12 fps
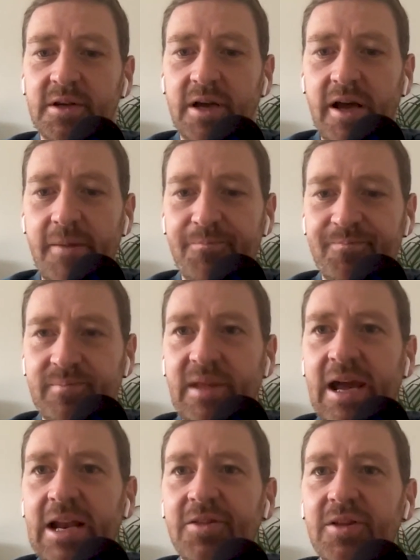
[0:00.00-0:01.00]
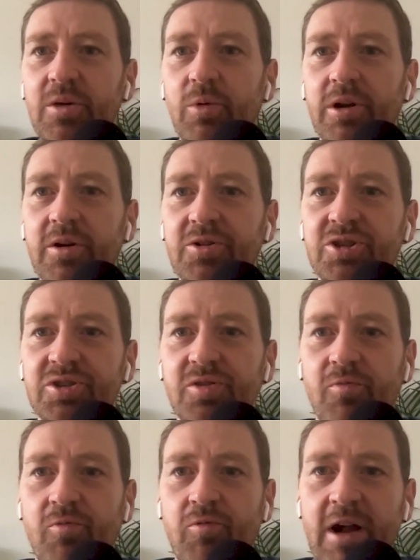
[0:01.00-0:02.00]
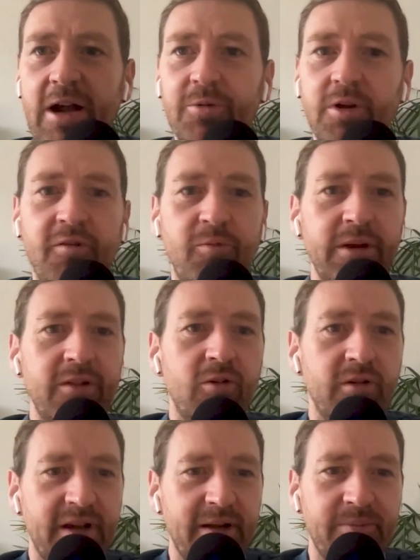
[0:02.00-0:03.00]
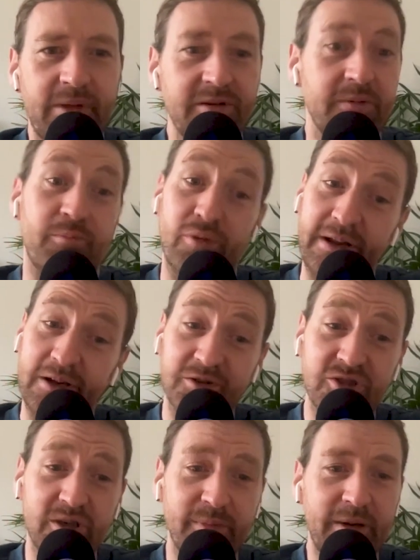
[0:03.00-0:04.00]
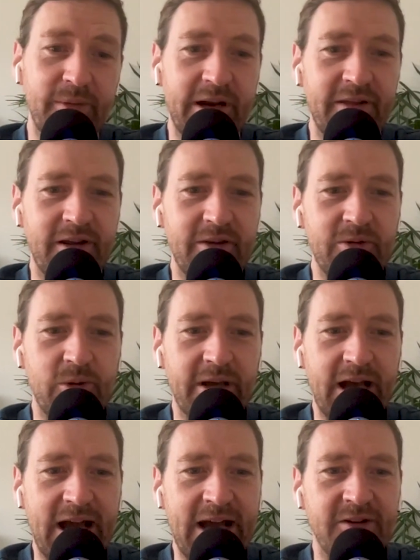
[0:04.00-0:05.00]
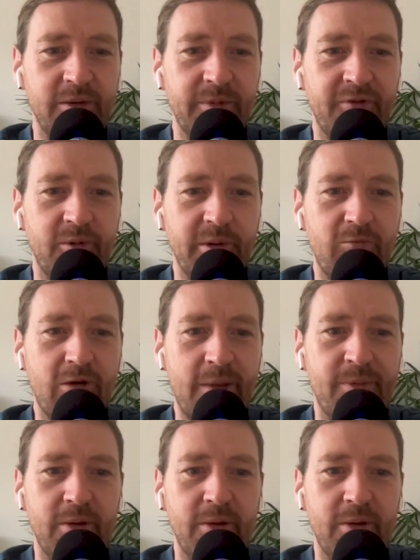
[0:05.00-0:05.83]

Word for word: Um, anything you want to just round off with, or that, that was a pretty good summary, but anything you want to add on before we wrap